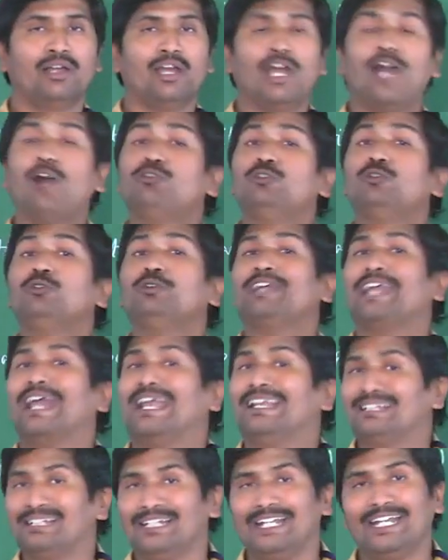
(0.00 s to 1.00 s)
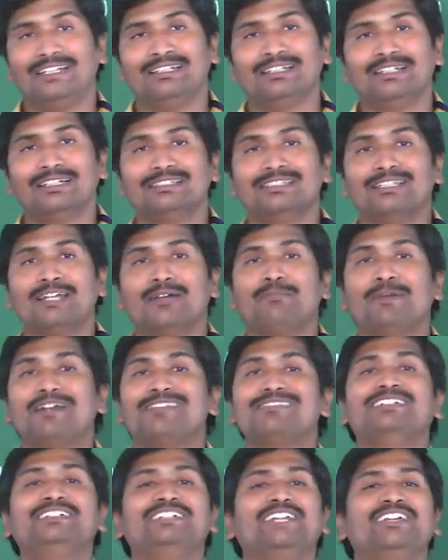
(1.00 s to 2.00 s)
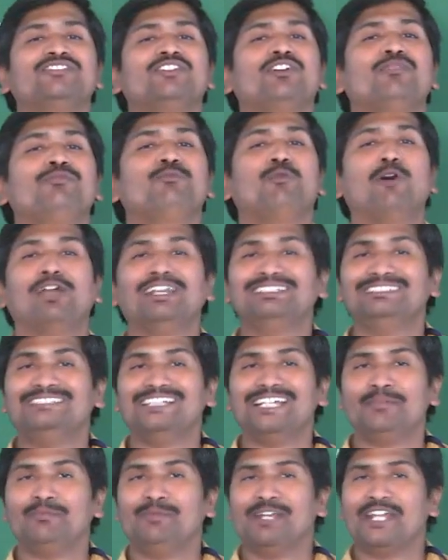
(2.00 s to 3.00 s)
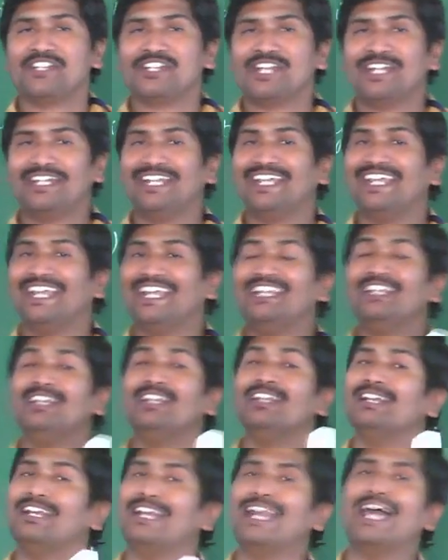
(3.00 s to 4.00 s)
How to calculate the percentage of pollen germination in